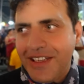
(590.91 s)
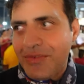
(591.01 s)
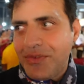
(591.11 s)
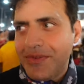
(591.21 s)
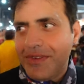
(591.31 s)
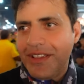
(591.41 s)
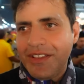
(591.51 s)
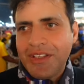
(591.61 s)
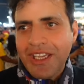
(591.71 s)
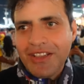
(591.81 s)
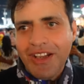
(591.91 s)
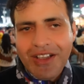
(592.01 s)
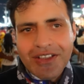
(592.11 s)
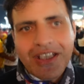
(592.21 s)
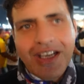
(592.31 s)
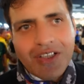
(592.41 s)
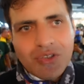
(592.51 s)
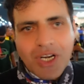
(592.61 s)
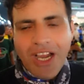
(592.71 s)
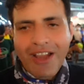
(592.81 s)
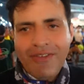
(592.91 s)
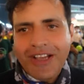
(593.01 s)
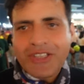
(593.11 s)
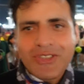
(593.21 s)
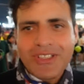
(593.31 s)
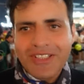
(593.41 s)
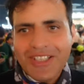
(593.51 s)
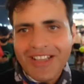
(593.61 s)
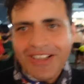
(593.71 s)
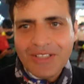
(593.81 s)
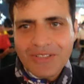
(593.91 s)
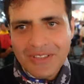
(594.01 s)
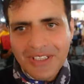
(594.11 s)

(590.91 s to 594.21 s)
if you cannot drive, actually you cannot